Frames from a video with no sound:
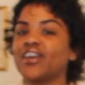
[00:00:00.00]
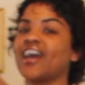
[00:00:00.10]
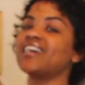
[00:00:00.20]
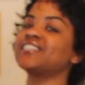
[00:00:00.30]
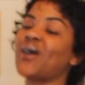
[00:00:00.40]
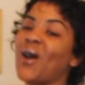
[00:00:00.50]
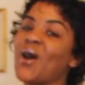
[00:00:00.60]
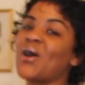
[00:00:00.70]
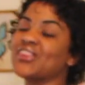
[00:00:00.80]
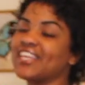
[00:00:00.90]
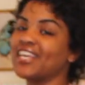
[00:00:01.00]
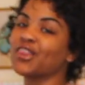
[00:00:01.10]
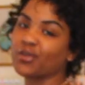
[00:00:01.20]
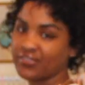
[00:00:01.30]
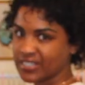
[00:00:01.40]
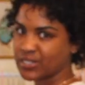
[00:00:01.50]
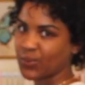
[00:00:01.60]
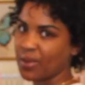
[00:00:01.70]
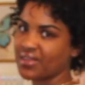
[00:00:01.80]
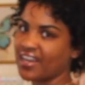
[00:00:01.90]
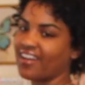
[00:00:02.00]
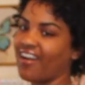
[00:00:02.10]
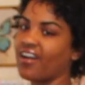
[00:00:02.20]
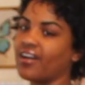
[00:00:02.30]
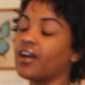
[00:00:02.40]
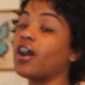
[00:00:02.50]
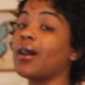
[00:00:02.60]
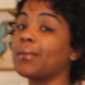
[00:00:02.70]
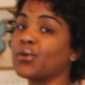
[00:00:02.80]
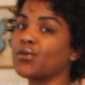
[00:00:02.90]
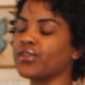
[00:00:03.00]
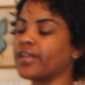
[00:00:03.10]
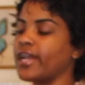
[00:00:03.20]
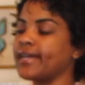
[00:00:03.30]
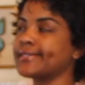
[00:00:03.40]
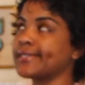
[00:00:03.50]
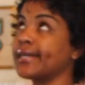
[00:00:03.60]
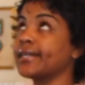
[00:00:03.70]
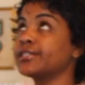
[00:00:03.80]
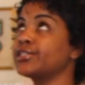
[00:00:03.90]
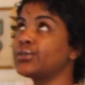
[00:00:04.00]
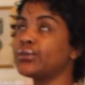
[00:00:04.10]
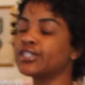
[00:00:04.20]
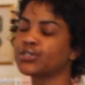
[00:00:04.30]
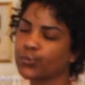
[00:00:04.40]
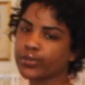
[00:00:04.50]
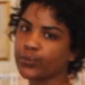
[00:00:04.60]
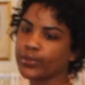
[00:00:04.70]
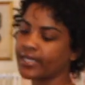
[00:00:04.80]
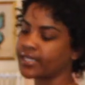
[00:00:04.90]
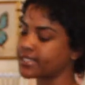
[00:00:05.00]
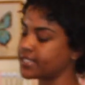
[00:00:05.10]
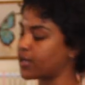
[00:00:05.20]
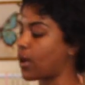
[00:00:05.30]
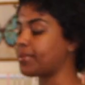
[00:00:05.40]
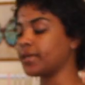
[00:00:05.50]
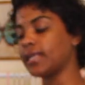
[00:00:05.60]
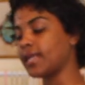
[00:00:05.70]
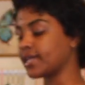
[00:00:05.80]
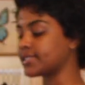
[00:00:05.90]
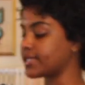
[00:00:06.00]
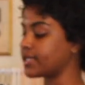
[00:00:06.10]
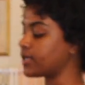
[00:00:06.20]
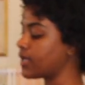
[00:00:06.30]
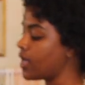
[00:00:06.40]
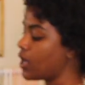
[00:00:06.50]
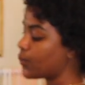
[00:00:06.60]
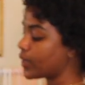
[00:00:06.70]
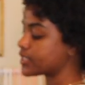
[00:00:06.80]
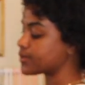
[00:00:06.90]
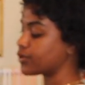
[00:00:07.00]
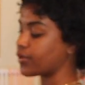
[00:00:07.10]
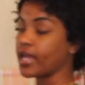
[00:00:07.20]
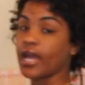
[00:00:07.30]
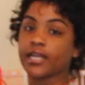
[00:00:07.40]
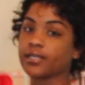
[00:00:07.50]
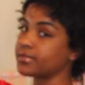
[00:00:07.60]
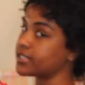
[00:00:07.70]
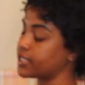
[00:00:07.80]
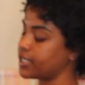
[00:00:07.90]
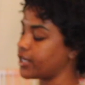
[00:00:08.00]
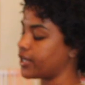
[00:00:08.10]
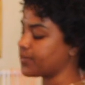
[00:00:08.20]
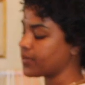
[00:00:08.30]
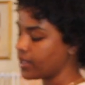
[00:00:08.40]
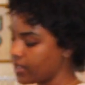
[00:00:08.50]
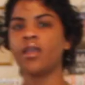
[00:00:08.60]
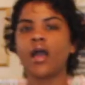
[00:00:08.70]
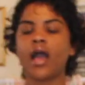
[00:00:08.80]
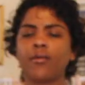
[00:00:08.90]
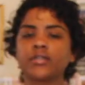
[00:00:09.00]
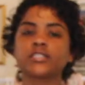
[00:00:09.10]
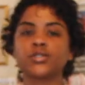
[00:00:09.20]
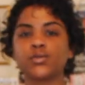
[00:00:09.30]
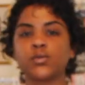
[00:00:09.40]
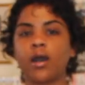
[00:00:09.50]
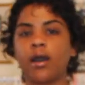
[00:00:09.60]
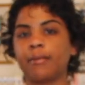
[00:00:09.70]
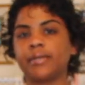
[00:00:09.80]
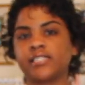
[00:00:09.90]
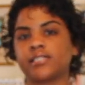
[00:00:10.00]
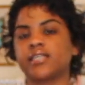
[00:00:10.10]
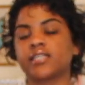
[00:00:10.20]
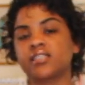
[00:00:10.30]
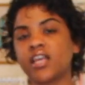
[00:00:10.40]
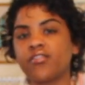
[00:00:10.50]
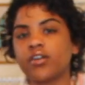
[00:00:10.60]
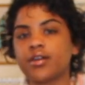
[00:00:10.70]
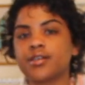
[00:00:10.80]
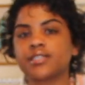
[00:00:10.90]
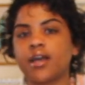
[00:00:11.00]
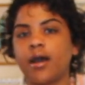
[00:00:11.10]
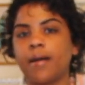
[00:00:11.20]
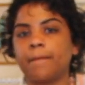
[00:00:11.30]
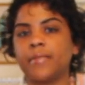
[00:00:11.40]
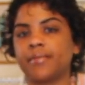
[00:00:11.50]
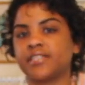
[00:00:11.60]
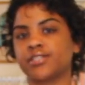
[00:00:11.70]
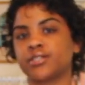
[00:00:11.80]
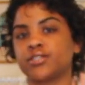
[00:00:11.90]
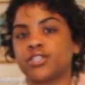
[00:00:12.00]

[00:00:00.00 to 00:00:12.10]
you guys all the thrifted swim that I got um, over the last like two-ish, three weeks. You know, I've been collecting. We got some great items in here. I went to uh, places like Savers. Uh, me and my sister